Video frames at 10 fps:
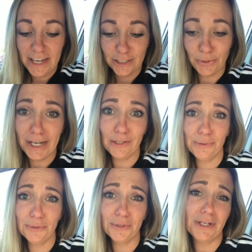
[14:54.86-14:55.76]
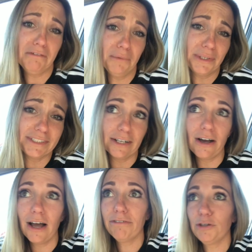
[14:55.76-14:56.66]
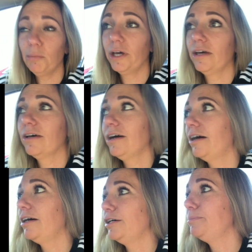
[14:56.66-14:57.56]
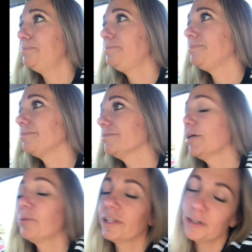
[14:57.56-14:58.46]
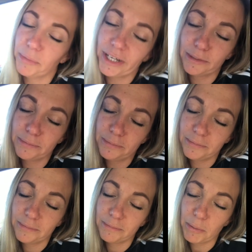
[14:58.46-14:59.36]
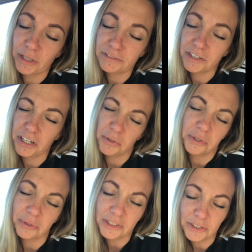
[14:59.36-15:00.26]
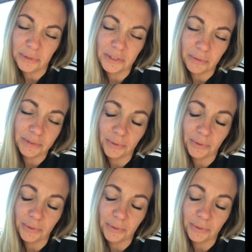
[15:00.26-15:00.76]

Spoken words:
So I ate Lunar Grill, and everyone else had coffee, but then my best friend had Lunar Grill too, so it was